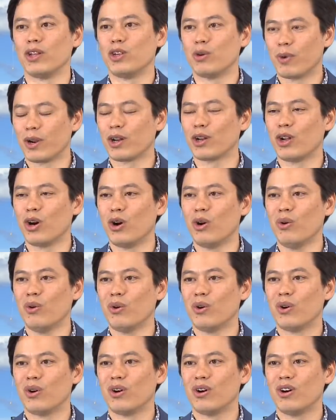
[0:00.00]
You want to
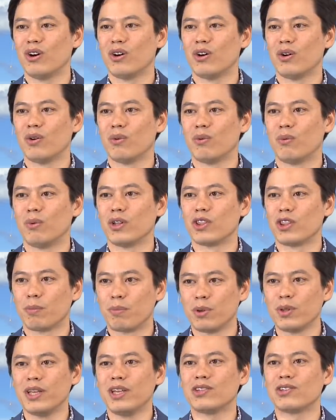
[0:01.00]
know what the
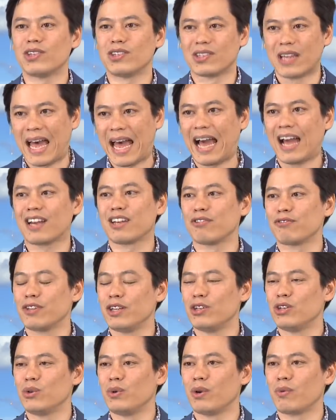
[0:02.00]
police is actively
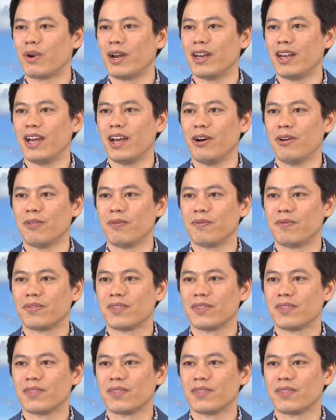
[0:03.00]
doing right now?